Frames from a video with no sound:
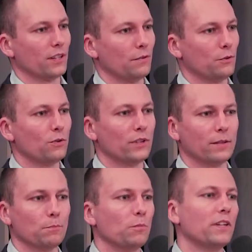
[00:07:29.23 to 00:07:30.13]
If you look
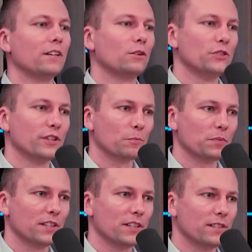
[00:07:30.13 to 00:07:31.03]
at public cloud
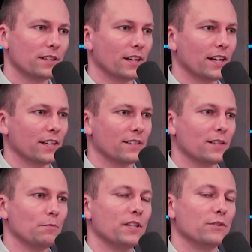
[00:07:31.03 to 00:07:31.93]
ERPs like
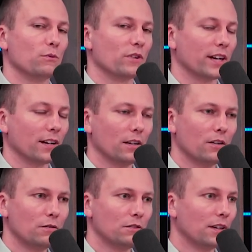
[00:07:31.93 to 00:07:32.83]
SAP S/4HANA
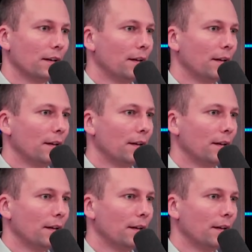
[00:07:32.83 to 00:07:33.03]
Cloud,